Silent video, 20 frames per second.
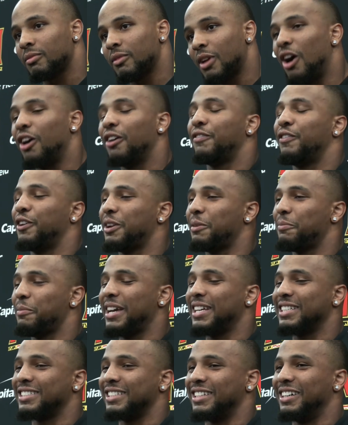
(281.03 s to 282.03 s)
all oh, felt
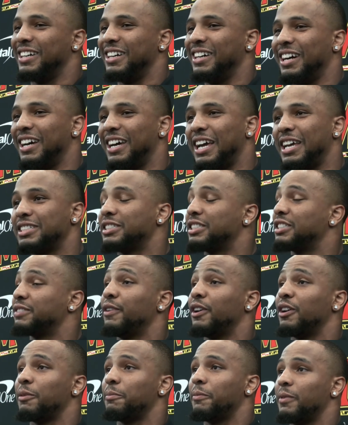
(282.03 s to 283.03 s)
amazing. Uh, it just
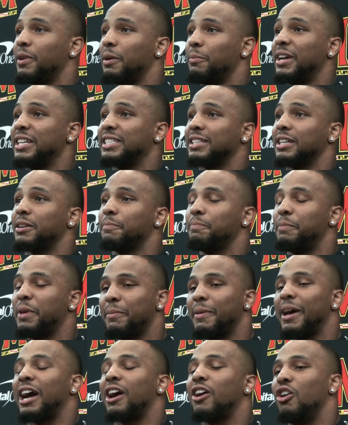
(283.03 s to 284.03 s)
felt amazing being
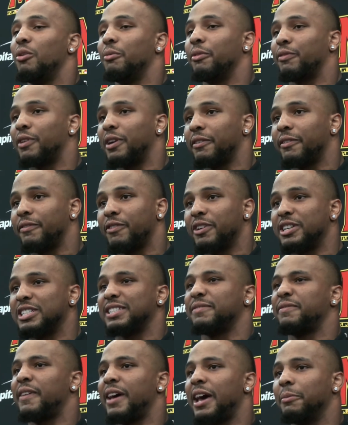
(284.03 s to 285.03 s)
back home in front of friends
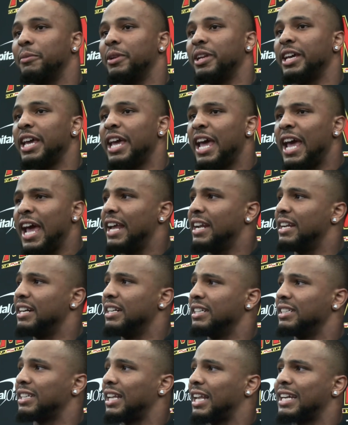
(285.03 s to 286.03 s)
and family. And
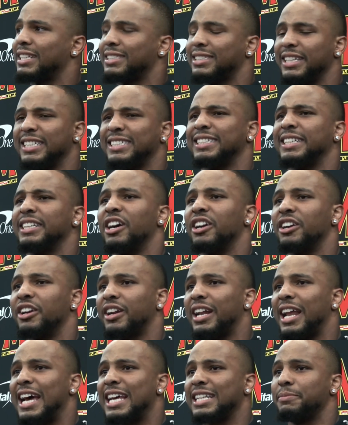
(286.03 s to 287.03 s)
uh, like I said, seeing the
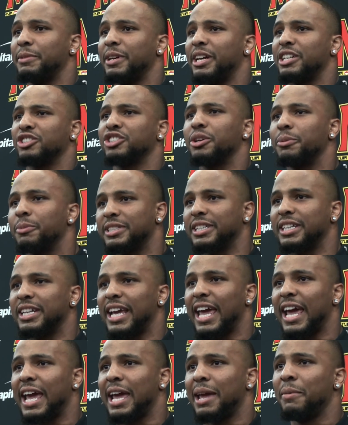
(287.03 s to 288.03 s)
underclassmen contribute to the
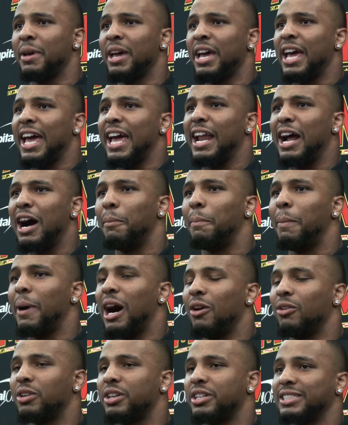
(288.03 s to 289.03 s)
game and help
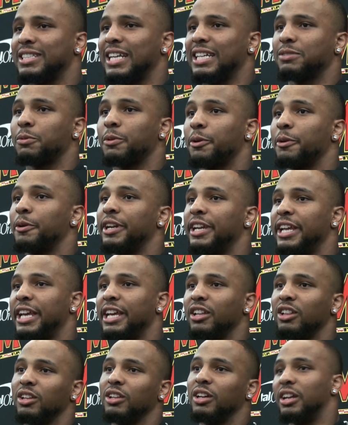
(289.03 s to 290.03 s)
out because that's what we're going to
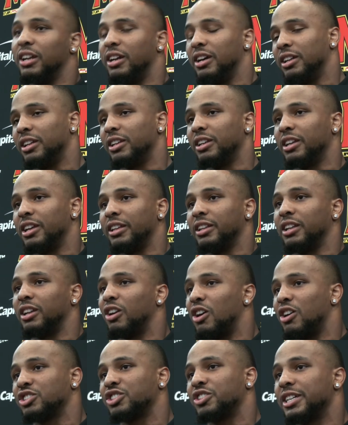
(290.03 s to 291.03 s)
need uh, in, in the
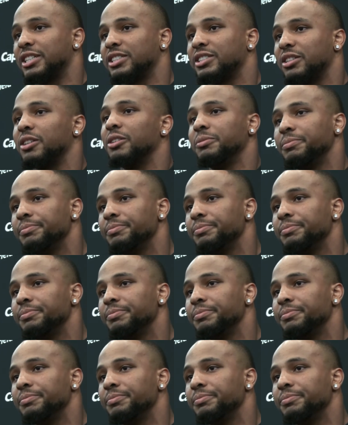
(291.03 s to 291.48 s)
long stretch. So